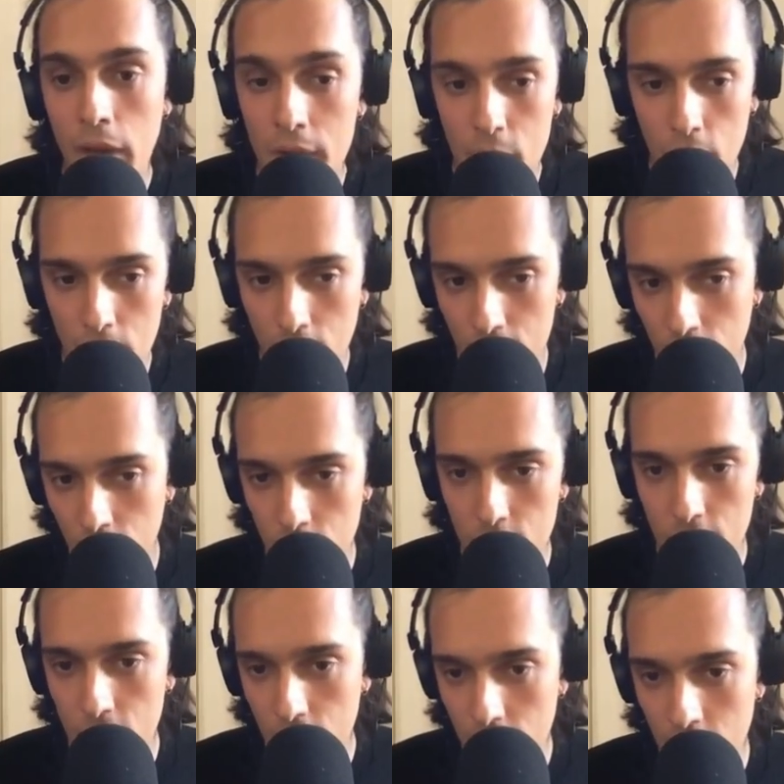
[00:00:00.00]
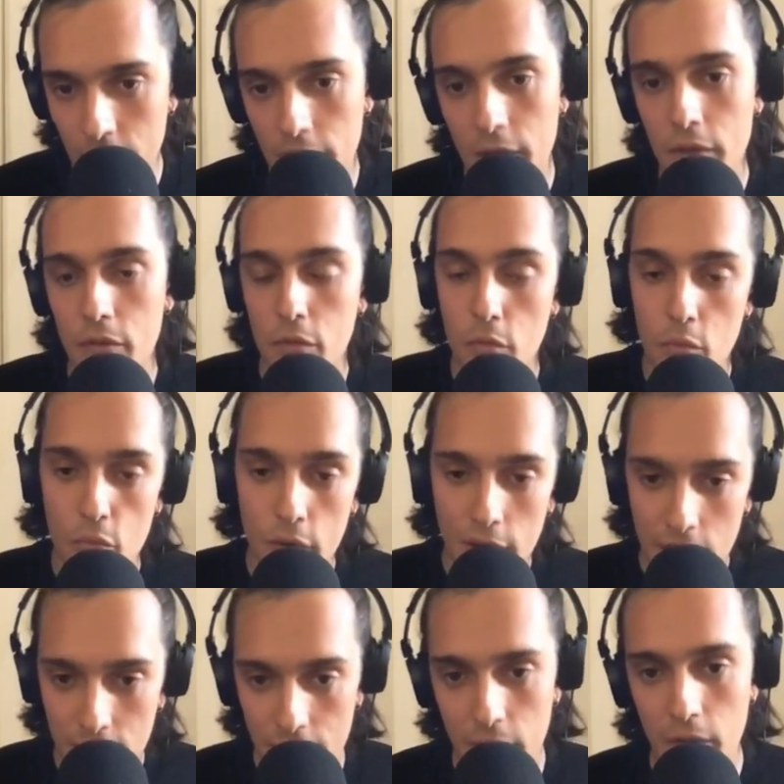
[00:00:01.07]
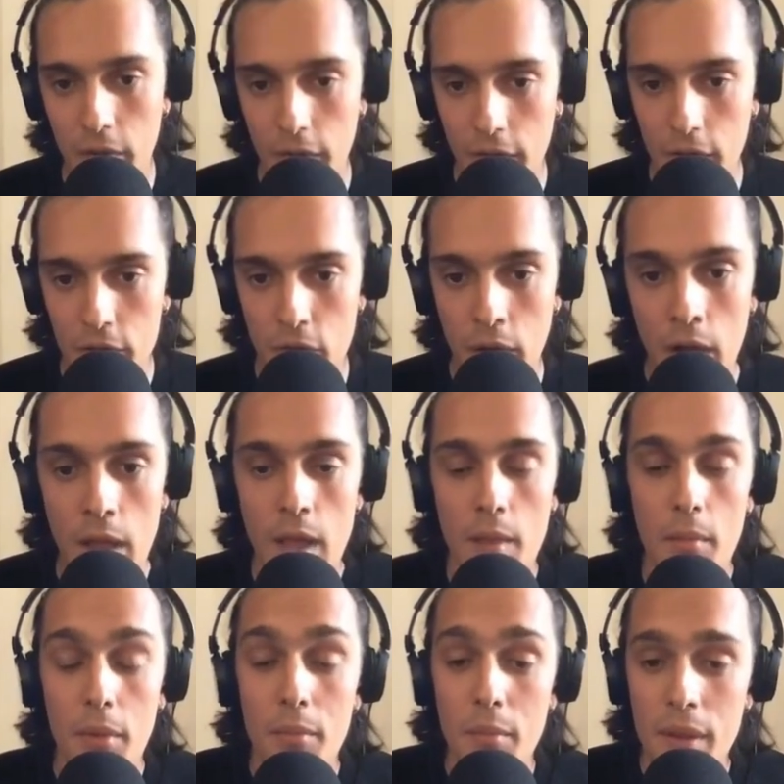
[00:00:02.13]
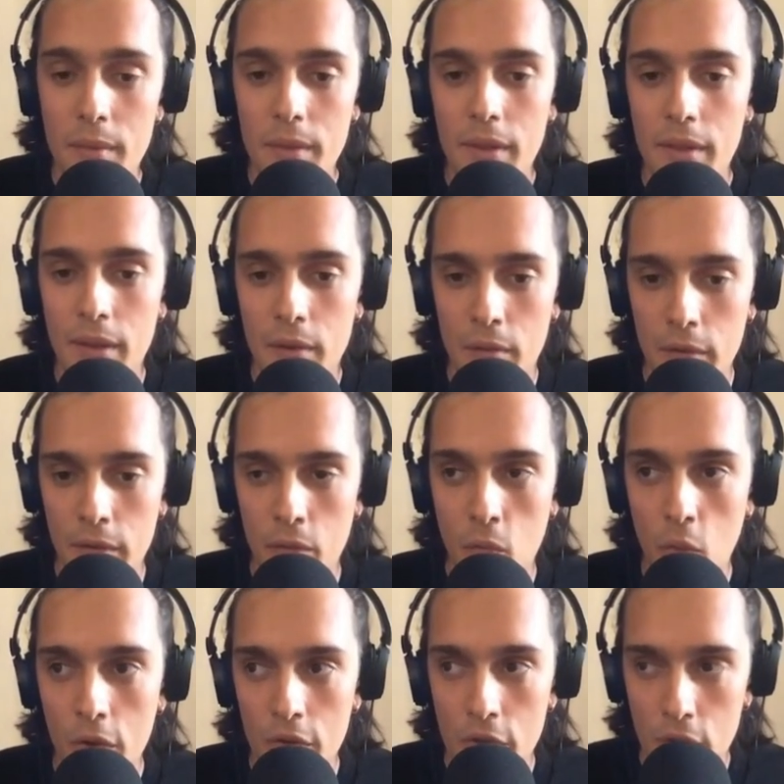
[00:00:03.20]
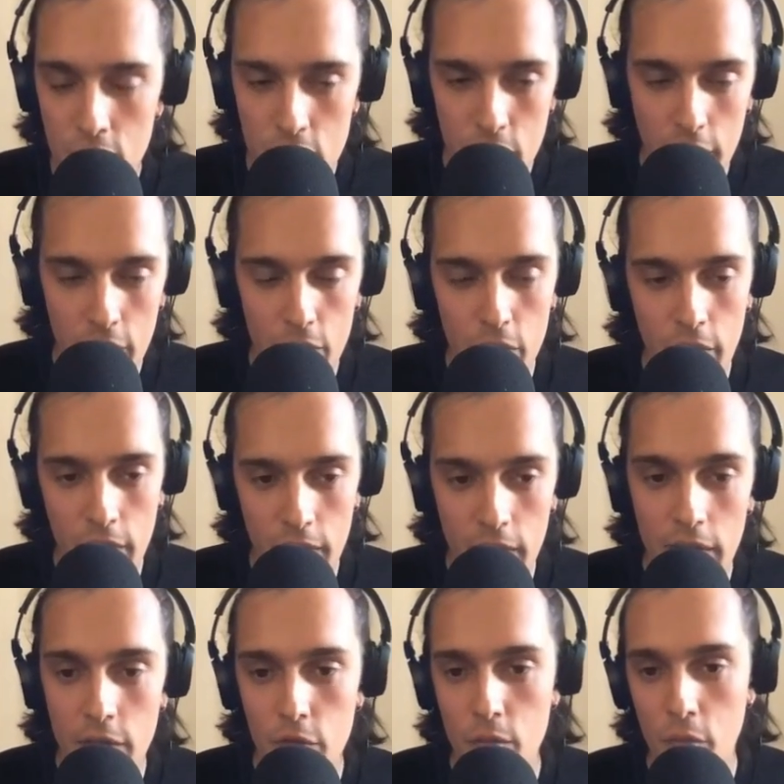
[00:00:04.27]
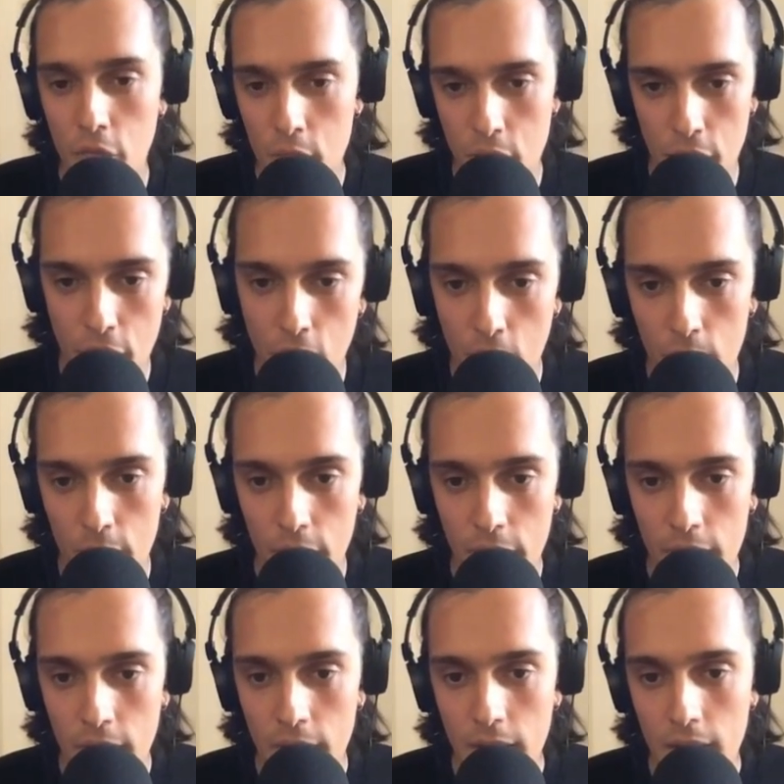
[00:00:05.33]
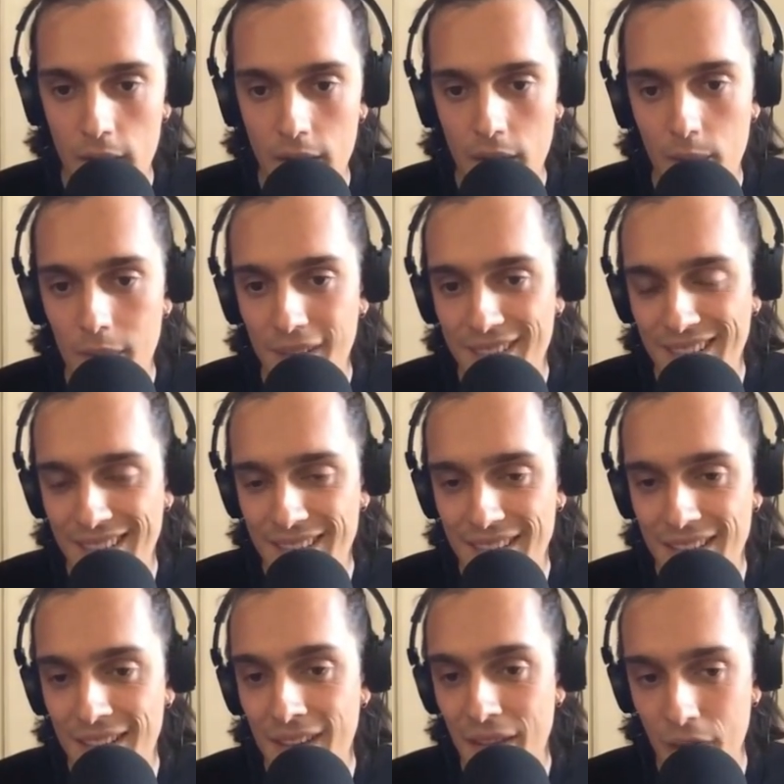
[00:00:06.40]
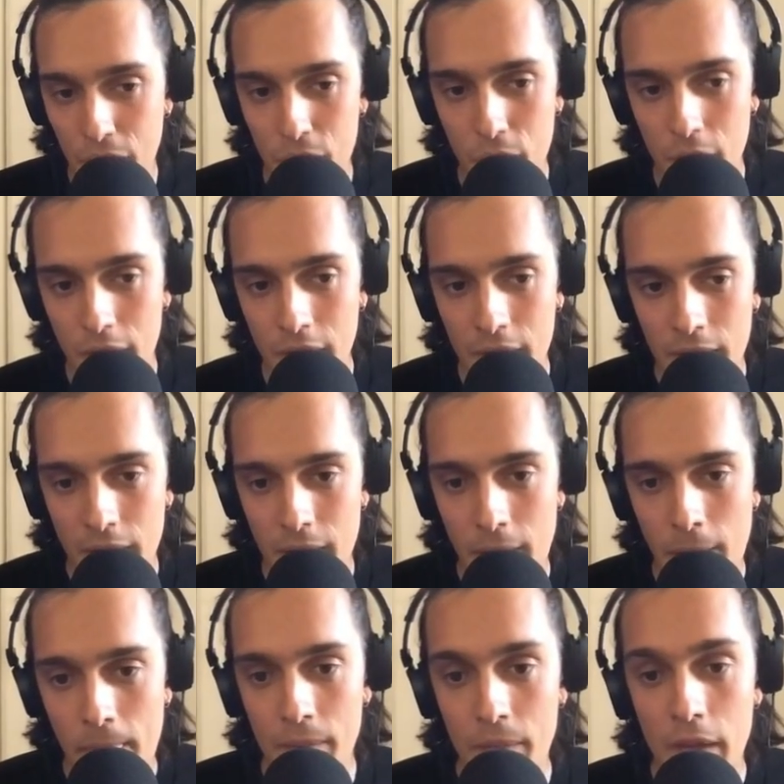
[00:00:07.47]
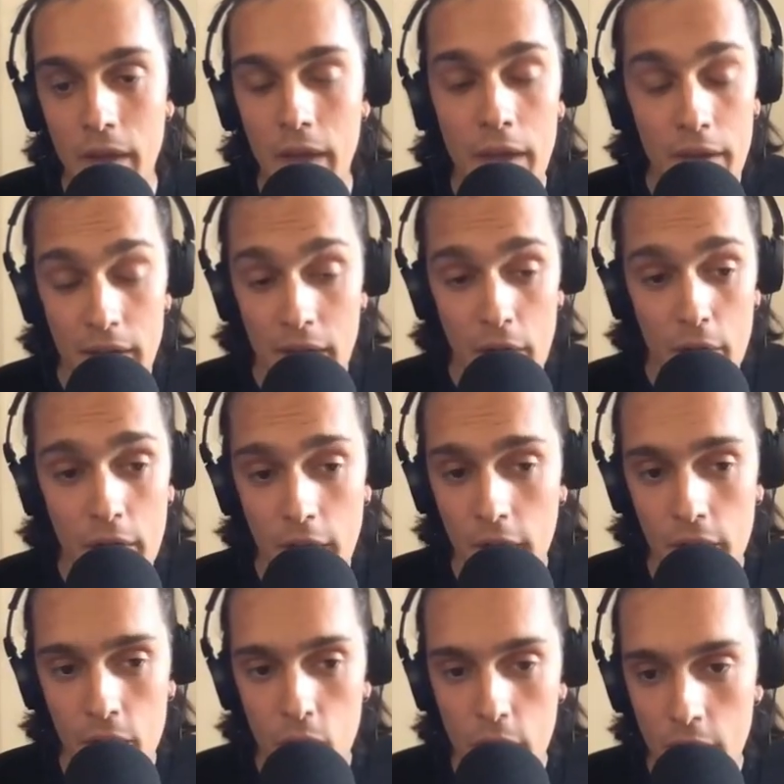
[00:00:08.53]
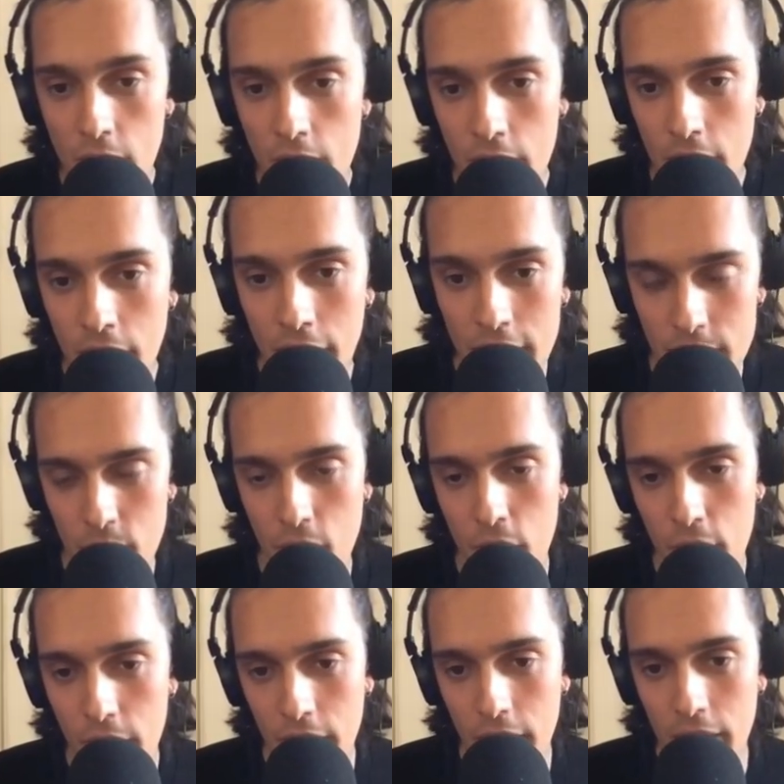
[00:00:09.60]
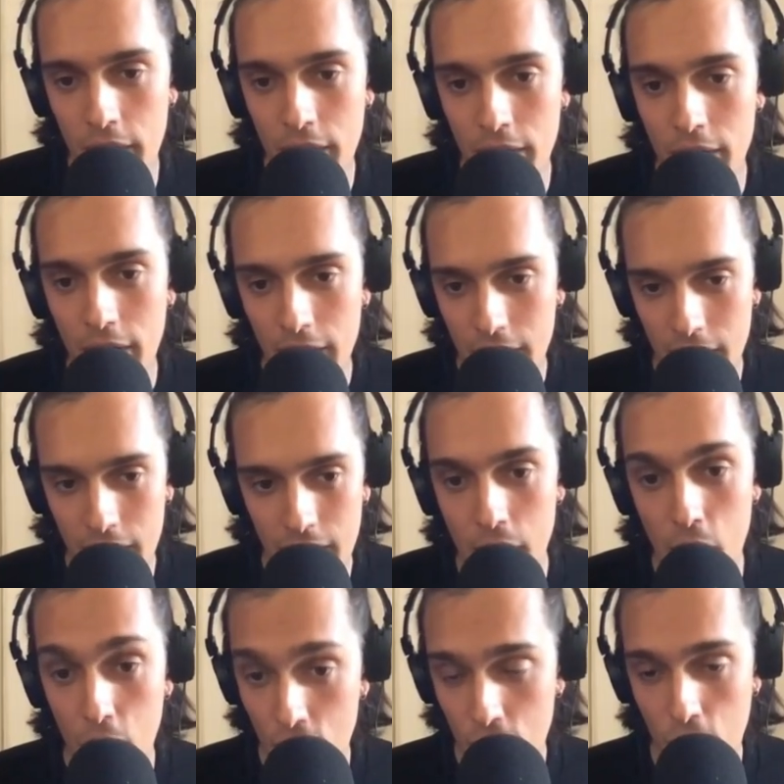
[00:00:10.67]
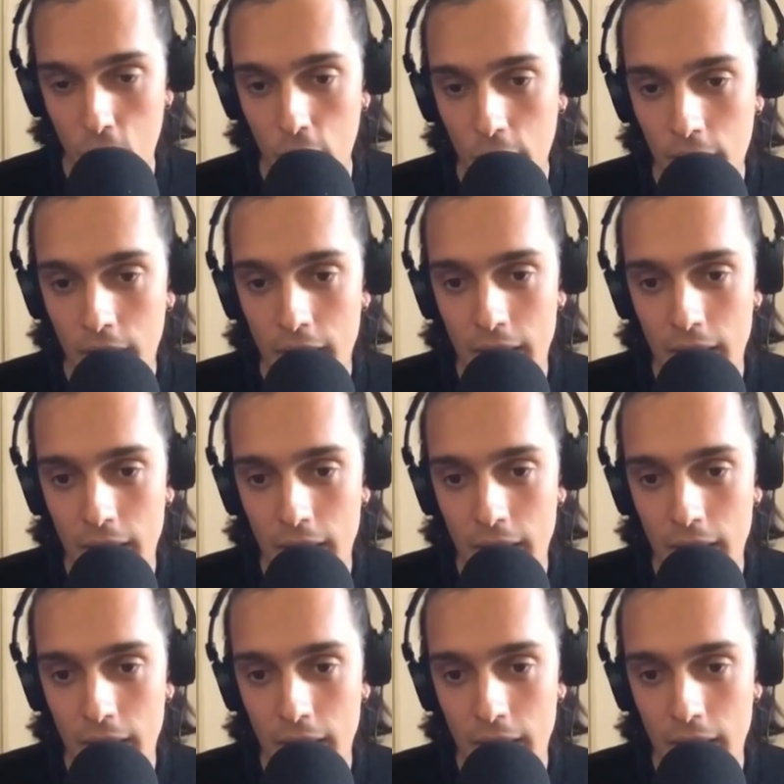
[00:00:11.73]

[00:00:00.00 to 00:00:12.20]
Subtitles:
models be okay? Then you do preclinical, etc. But maybe there is what you're trying to see in terms of performance can be tested in another way. And in our case, we are exploring that, of course.